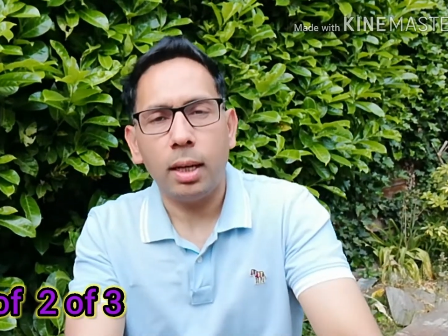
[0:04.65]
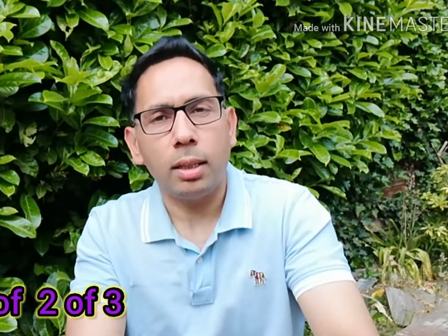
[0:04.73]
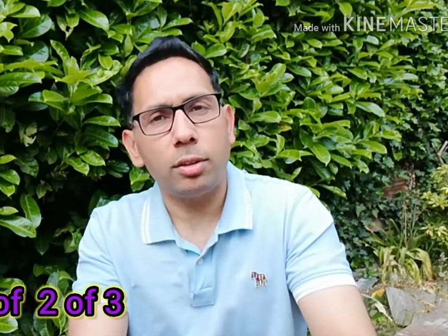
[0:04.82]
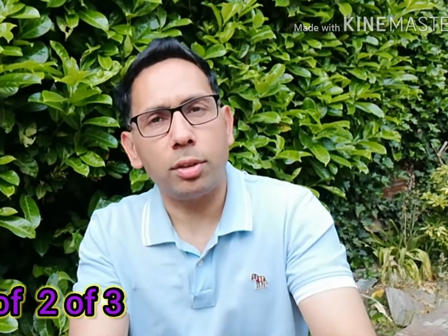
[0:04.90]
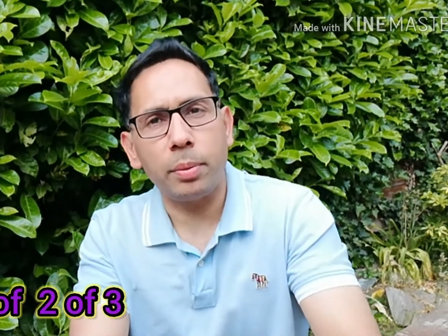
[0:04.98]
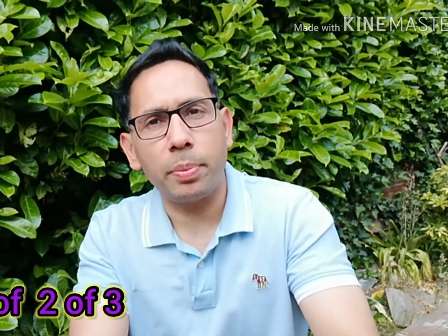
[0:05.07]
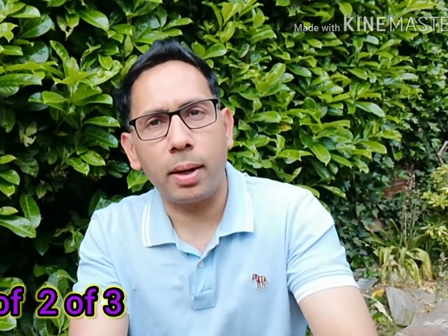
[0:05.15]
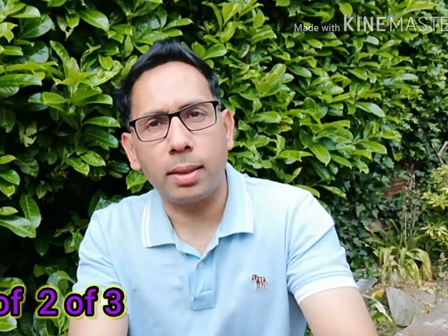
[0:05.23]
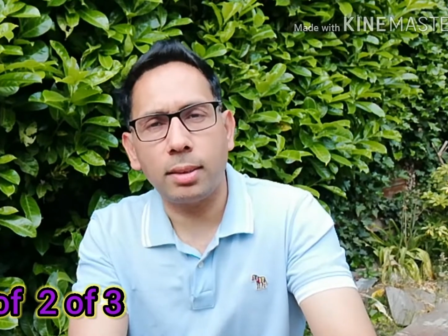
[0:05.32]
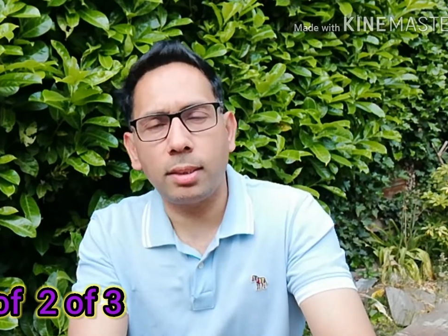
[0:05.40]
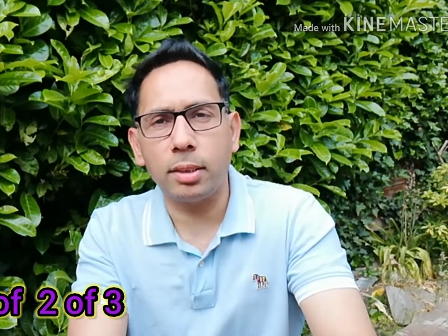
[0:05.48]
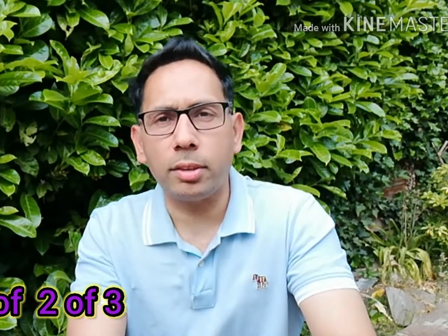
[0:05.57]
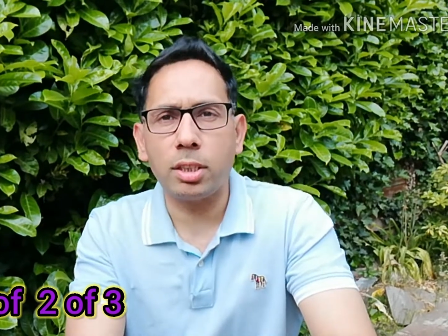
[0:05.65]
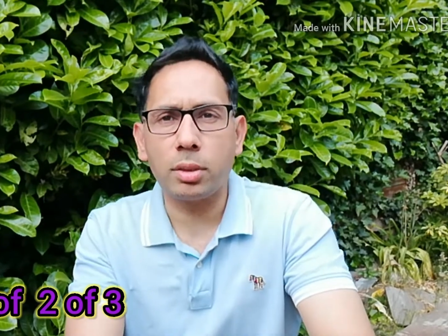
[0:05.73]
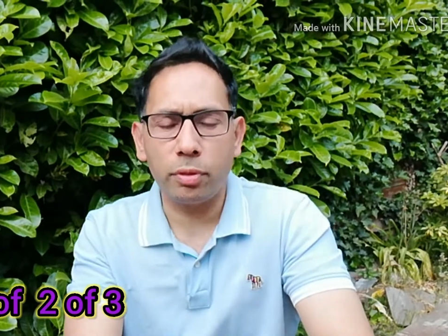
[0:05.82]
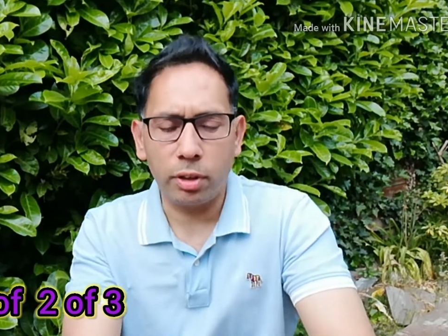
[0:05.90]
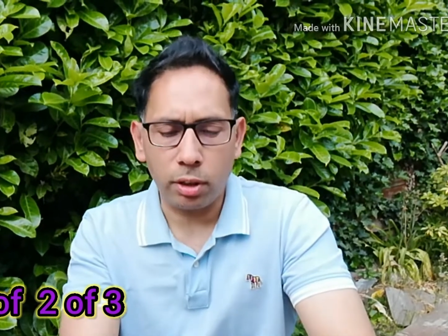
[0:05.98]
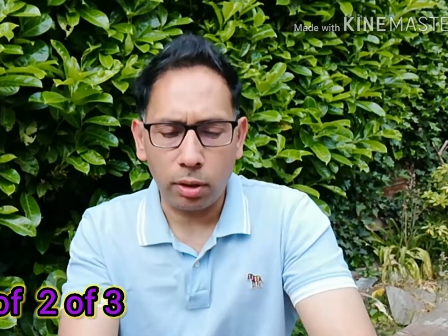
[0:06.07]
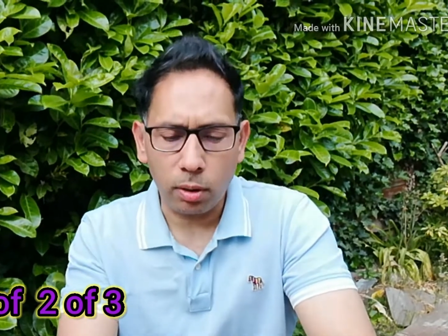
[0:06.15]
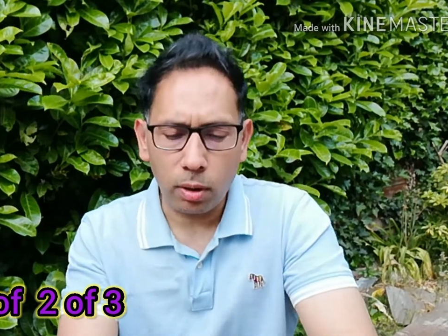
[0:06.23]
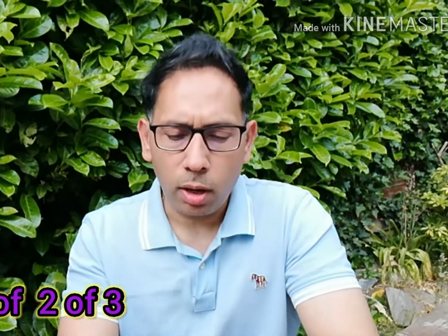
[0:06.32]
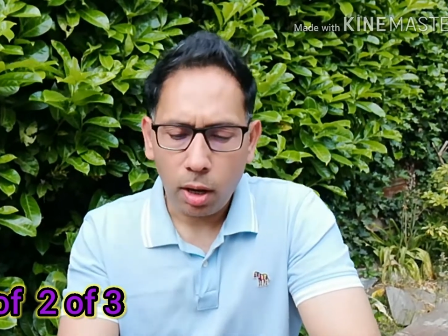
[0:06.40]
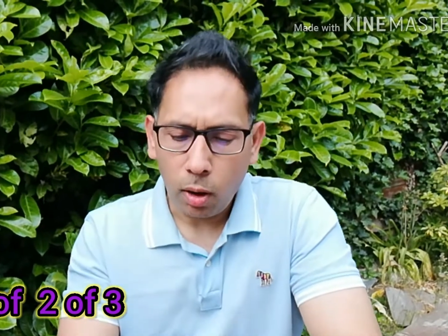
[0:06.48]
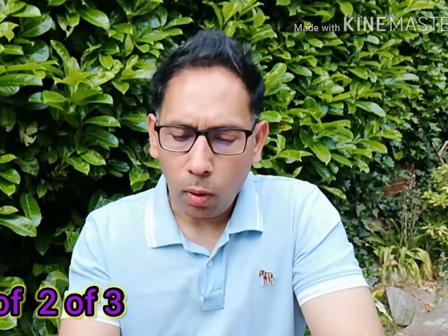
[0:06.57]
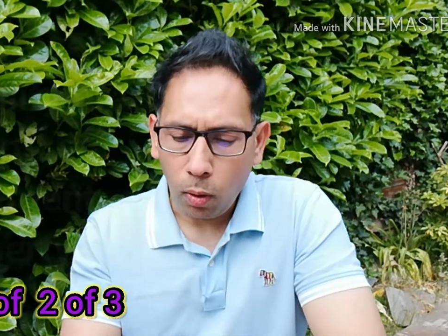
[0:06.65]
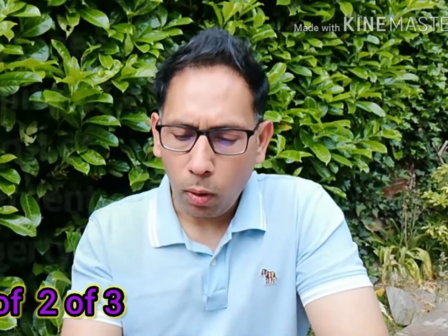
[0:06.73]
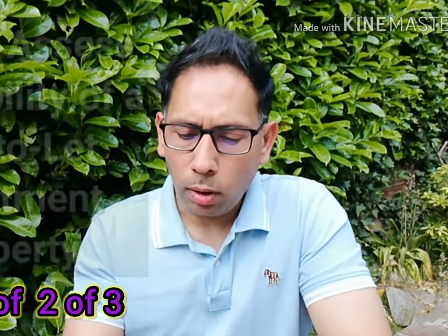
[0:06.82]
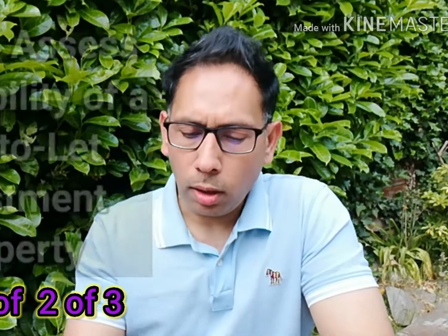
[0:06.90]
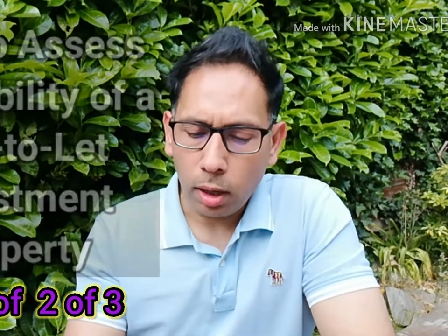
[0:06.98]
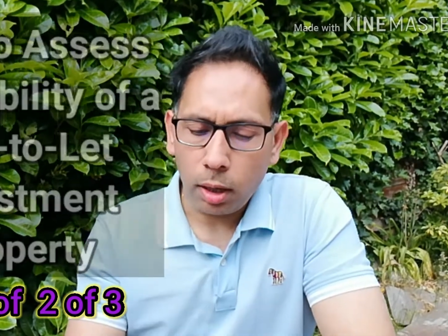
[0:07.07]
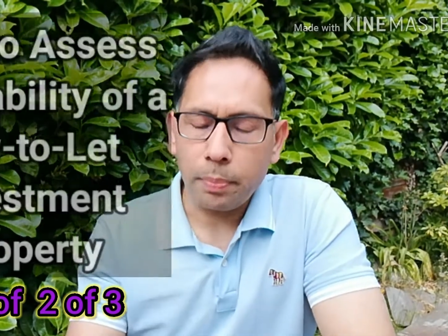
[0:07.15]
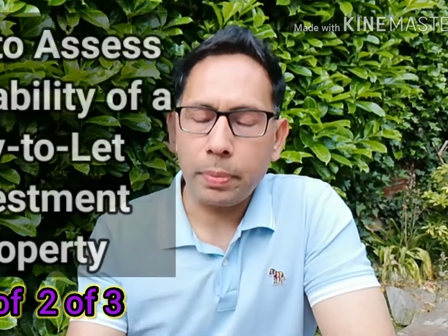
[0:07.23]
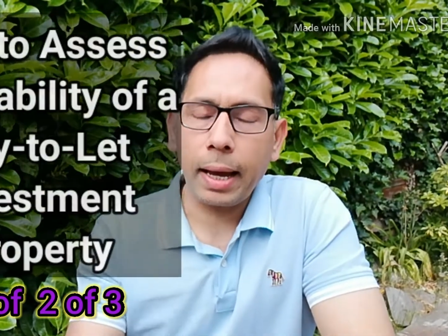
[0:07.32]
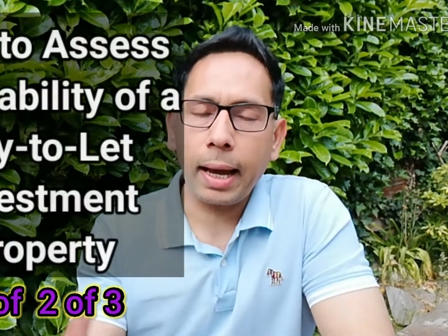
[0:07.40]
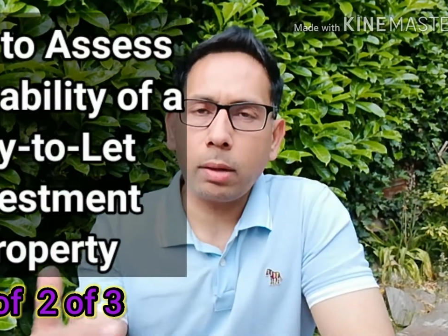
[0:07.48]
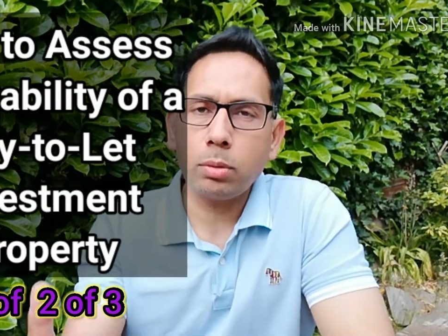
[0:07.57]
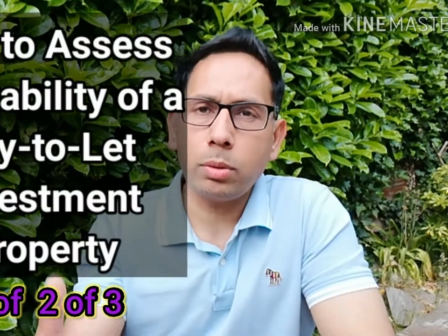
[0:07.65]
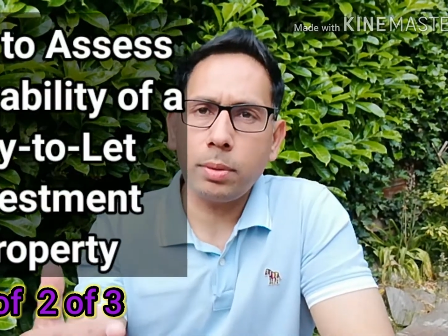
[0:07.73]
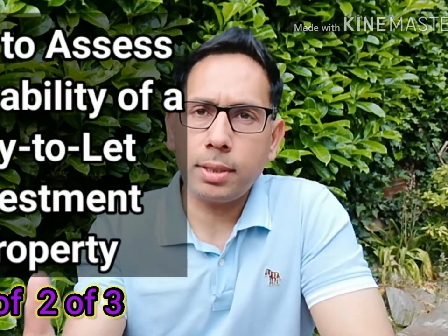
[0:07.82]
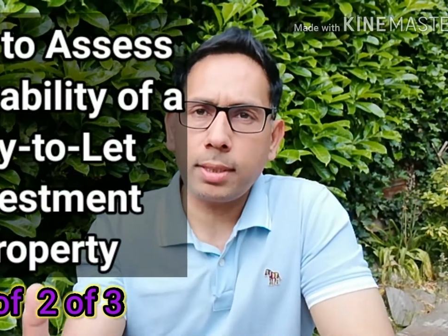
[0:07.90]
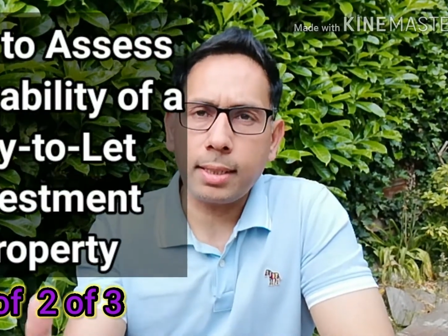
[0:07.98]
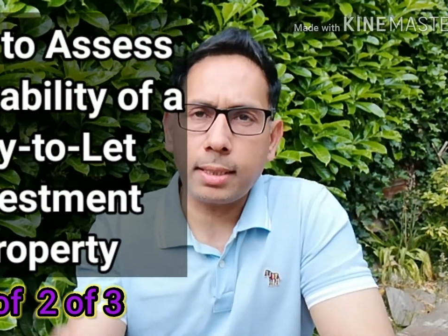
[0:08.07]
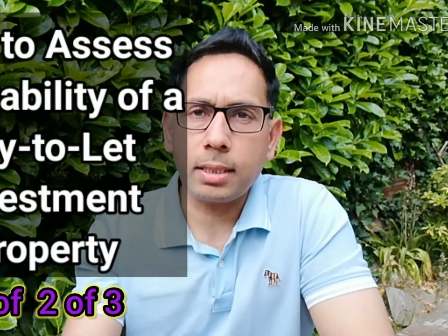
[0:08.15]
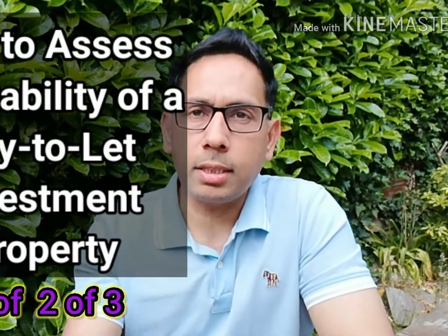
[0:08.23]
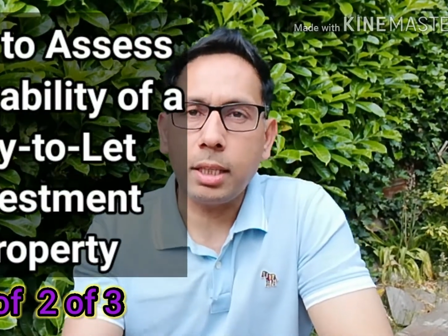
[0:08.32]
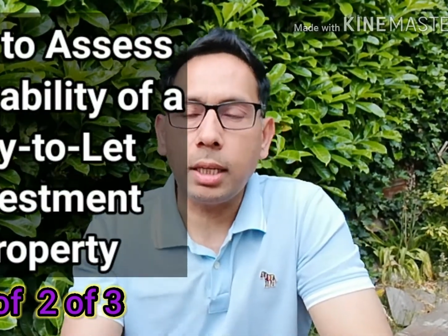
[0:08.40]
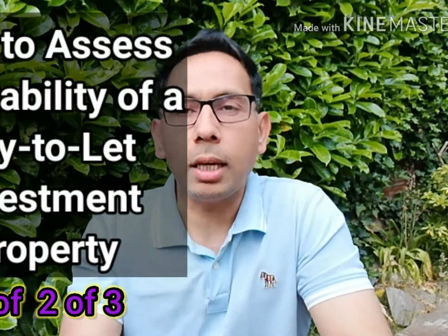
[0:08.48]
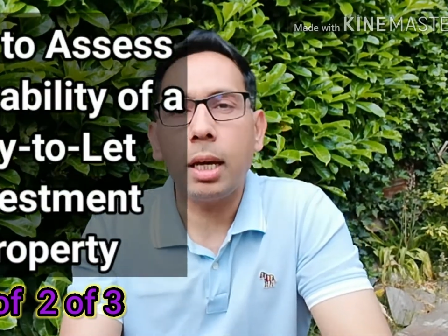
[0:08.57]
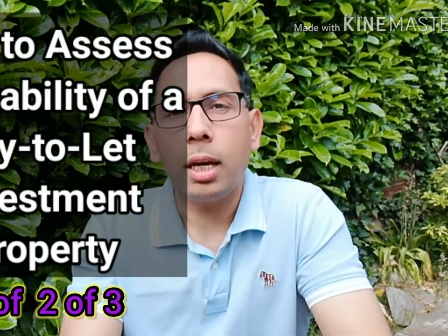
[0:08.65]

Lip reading: three-part series video on how to assess the